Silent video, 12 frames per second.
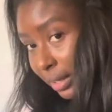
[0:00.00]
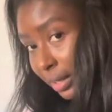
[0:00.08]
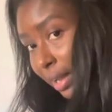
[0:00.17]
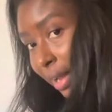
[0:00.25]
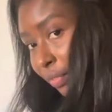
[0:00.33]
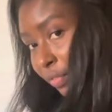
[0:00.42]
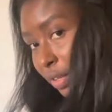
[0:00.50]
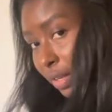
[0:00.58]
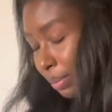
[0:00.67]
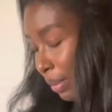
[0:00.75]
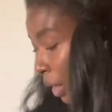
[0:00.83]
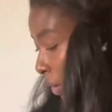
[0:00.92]
a hefty
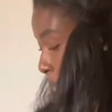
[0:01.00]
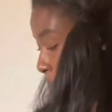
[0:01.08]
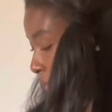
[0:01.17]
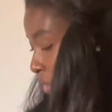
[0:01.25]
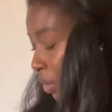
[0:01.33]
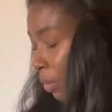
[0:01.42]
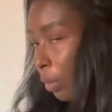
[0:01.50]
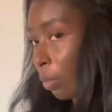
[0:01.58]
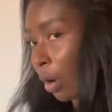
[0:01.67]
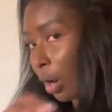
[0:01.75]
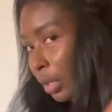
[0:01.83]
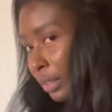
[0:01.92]
amount because our
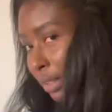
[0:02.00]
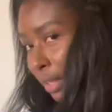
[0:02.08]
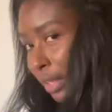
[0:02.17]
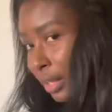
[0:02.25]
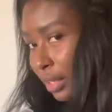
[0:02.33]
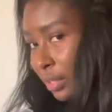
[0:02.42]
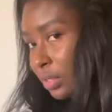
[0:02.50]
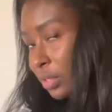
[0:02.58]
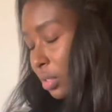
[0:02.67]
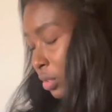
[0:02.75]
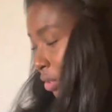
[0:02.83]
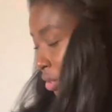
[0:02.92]
wand
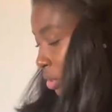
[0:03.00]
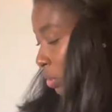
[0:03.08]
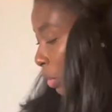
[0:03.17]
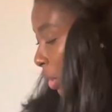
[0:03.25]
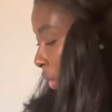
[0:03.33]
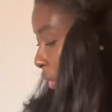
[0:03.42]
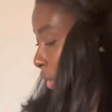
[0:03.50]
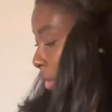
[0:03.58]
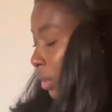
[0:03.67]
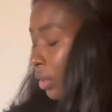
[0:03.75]
is smaller.